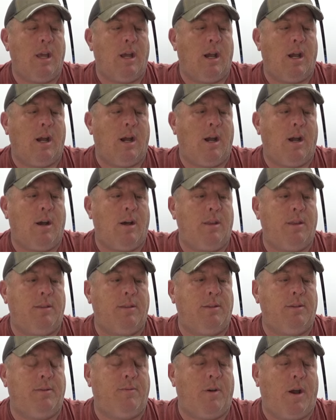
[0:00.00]

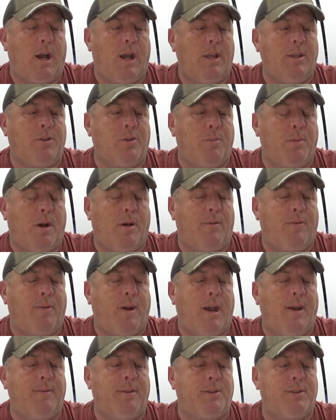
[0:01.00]
Vines are about
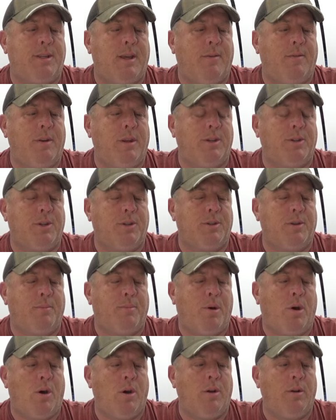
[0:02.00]
5 to 7 inches
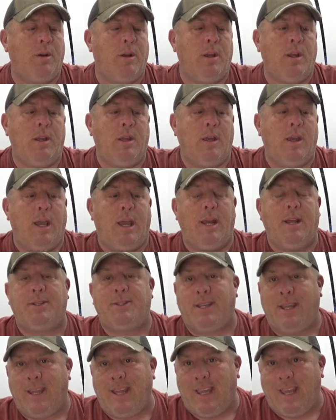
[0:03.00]
apart. And
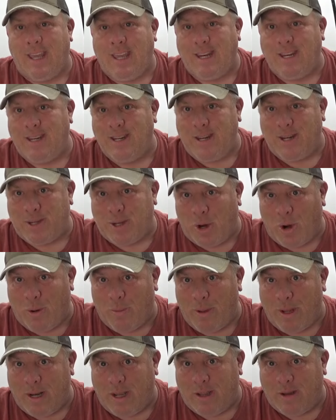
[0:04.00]
it's a
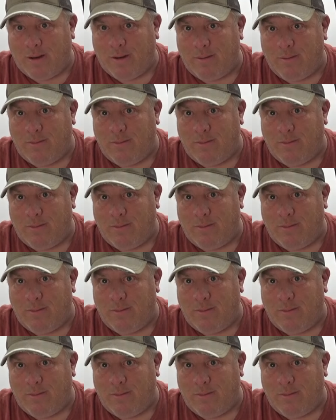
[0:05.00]
indeterminate.